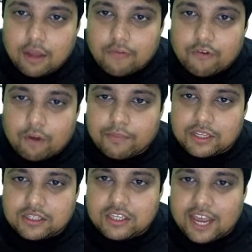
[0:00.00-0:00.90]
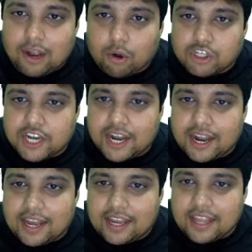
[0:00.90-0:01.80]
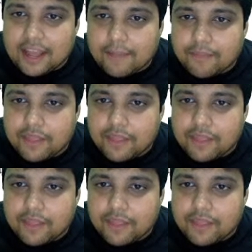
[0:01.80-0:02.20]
from this yellow shaded area,